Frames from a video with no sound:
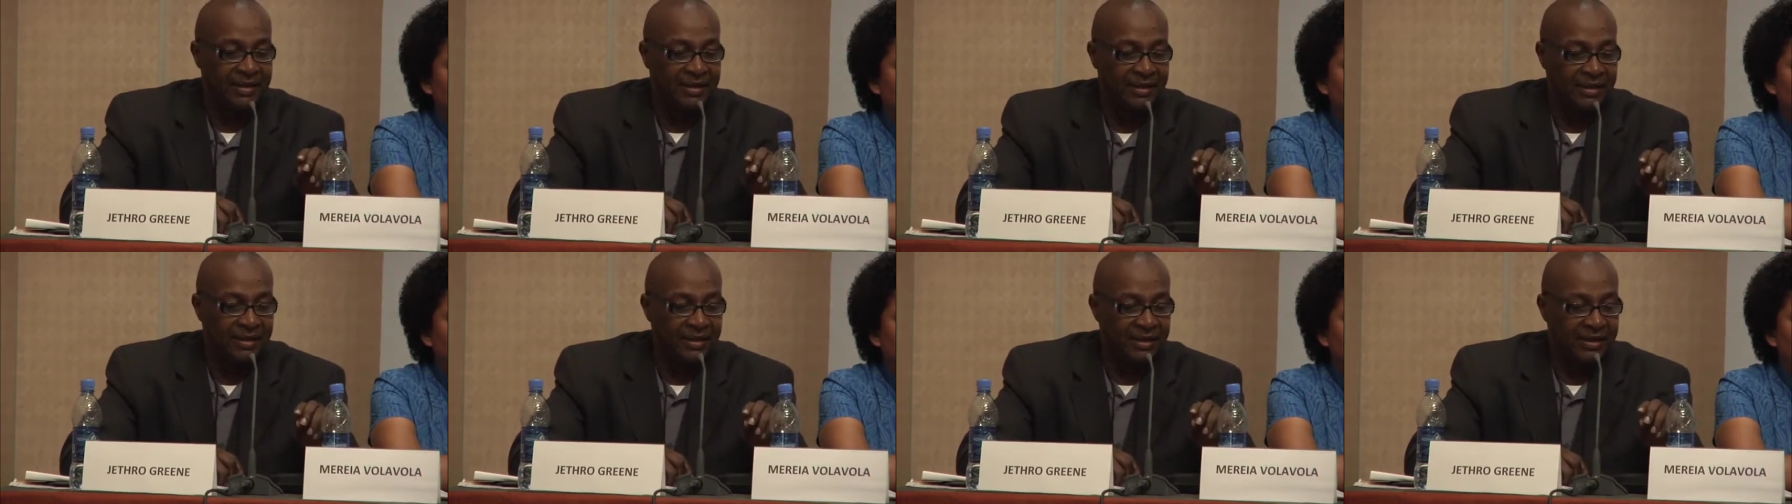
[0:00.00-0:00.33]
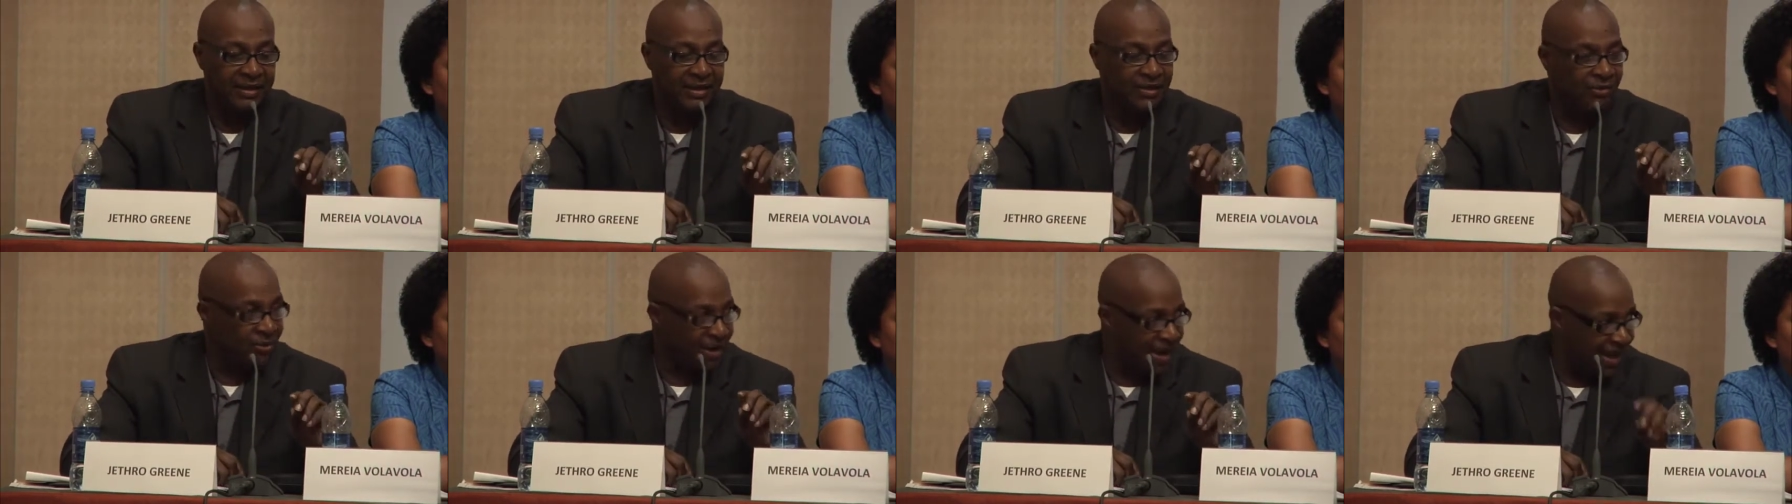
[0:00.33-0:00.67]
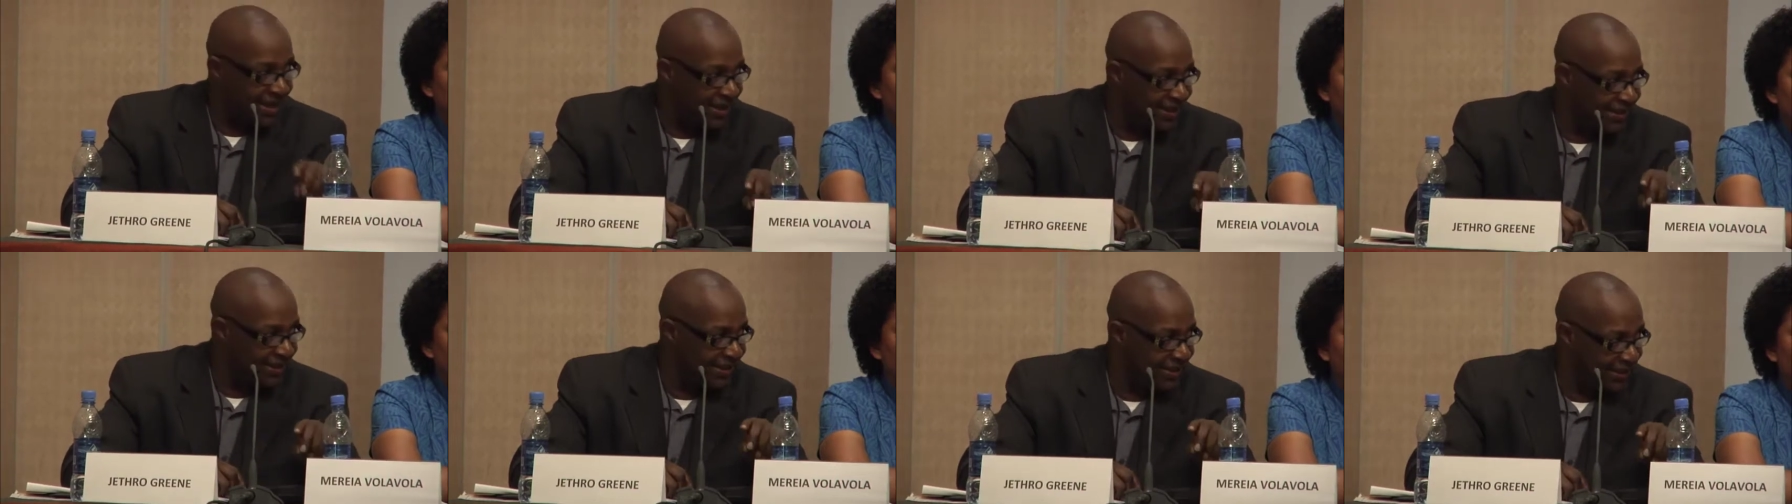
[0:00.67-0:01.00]
the, the
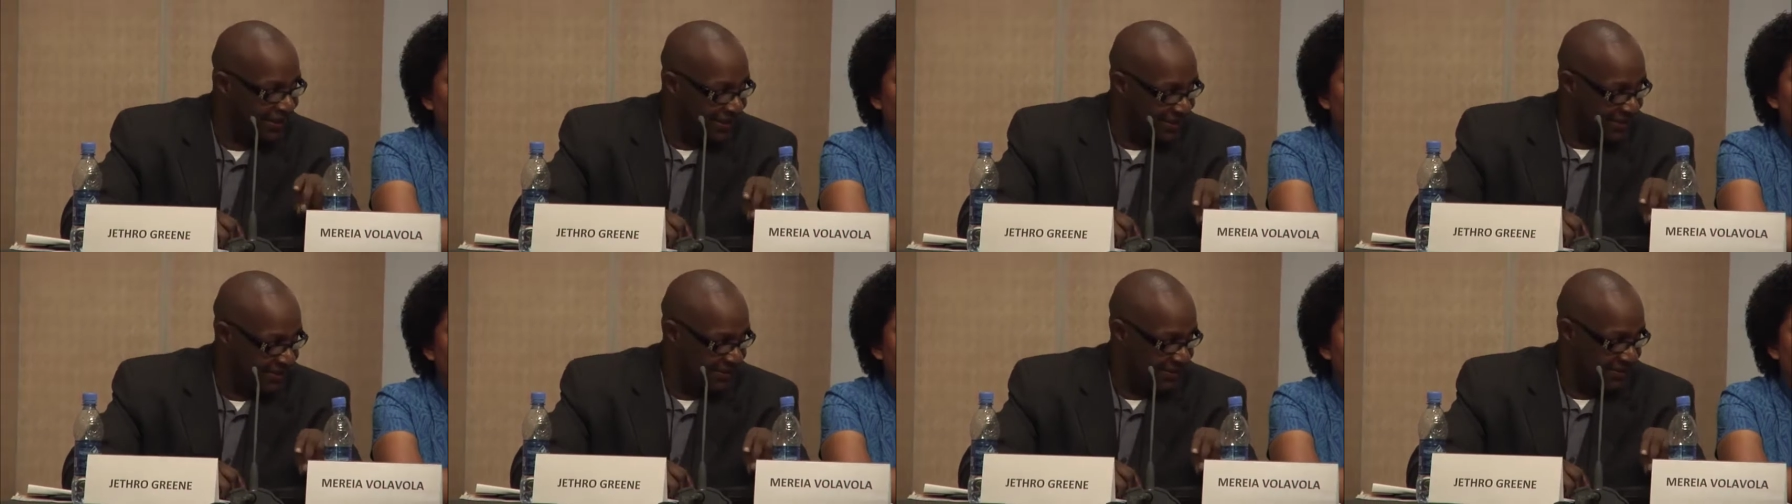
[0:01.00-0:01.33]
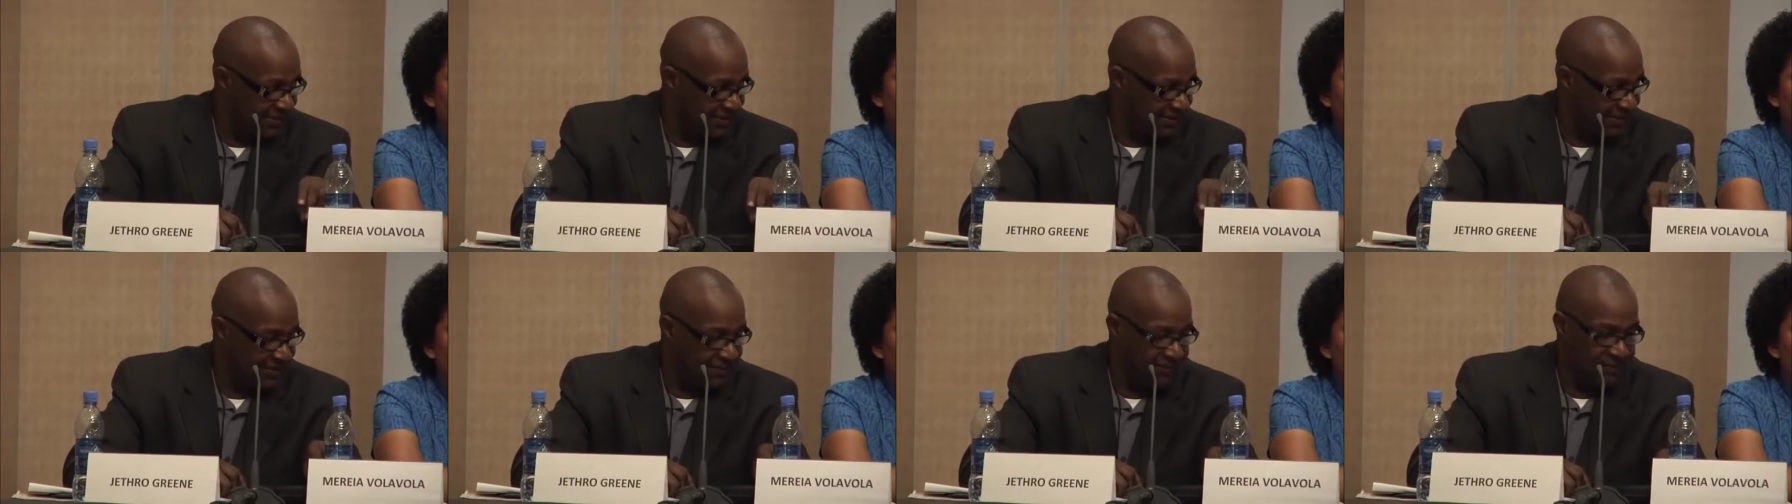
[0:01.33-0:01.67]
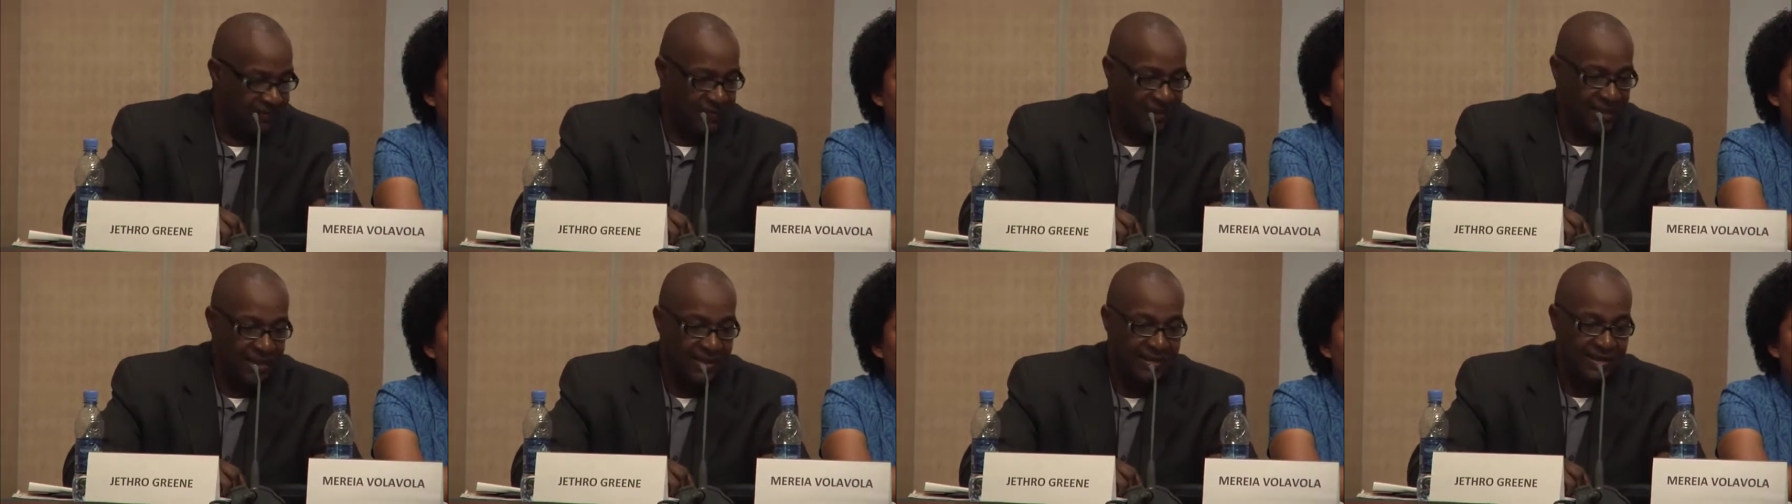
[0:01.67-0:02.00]
reality is
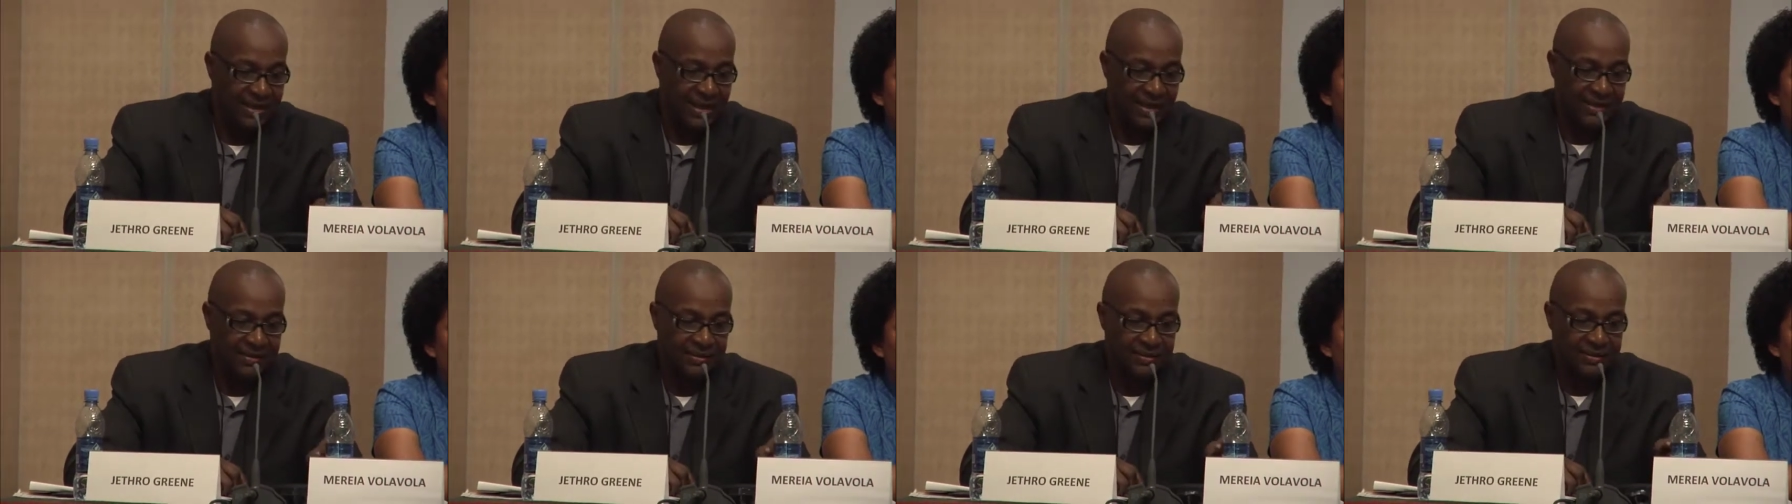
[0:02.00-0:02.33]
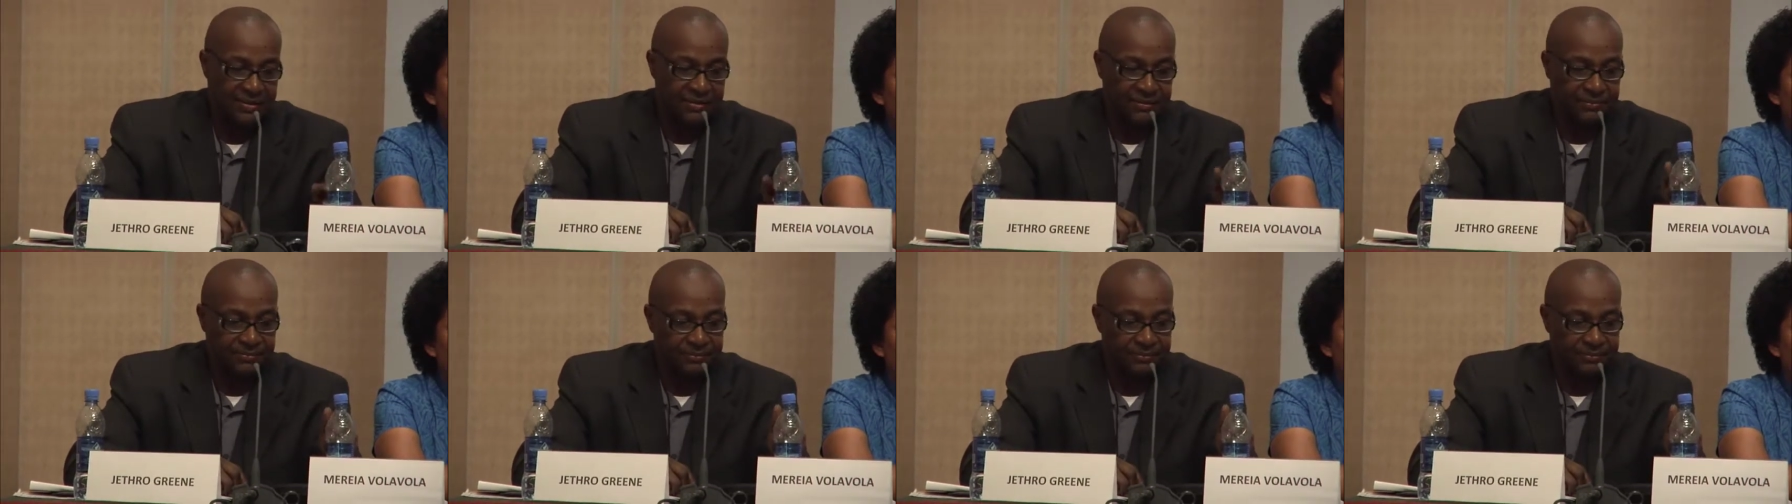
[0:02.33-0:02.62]
that